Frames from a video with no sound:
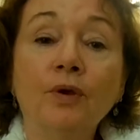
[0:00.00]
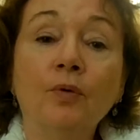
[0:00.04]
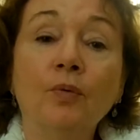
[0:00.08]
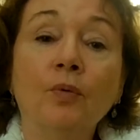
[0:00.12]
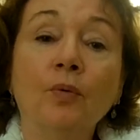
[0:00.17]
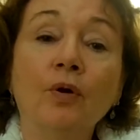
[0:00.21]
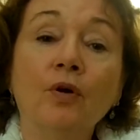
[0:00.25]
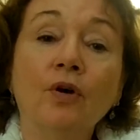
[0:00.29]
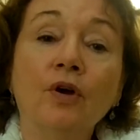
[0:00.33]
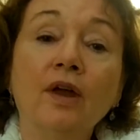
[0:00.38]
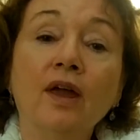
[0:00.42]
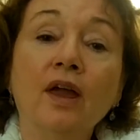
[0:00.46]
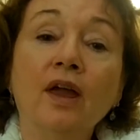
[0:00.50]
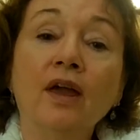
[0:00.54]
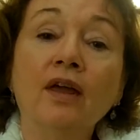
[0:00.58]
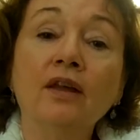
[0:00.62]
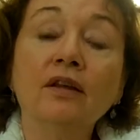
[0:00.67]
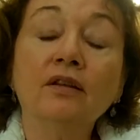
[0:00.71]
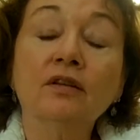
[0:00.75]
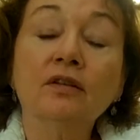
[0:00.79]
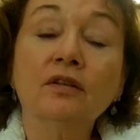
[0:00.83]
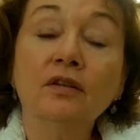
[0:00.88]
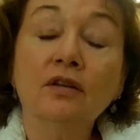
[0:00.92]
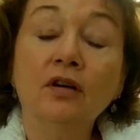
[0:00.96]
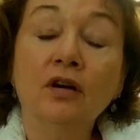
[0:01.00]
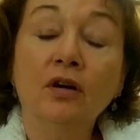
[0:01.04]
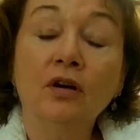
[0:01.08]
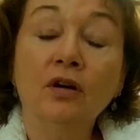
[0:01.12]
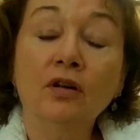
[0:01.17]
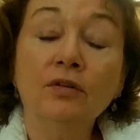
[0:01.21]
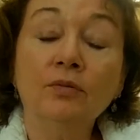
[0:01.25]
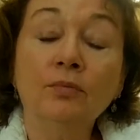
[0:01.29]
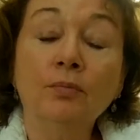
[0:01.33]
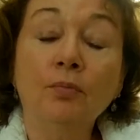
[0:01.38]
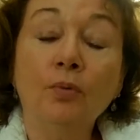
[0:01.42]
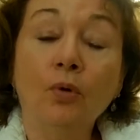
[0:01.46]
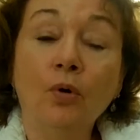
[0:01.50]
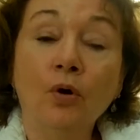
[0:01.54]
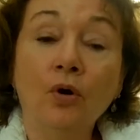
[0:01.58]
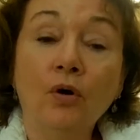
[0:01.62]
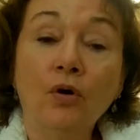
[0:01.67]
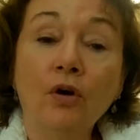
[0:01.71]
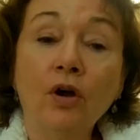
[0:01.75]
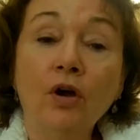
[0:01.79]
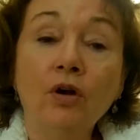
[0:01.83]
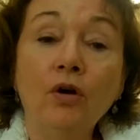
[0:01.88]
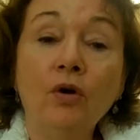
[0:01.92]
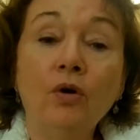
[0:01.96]
We work on
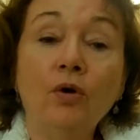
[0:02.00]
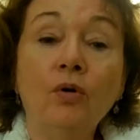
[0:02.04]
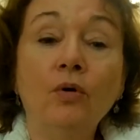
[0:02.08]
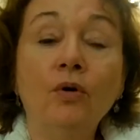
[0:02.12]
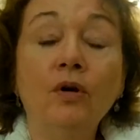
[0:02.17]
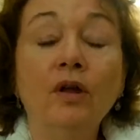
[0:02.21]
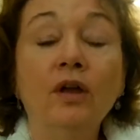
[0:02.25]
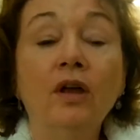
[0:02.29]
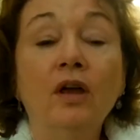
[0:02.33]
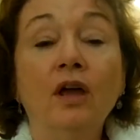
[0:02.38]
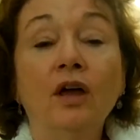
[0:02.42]
Moro,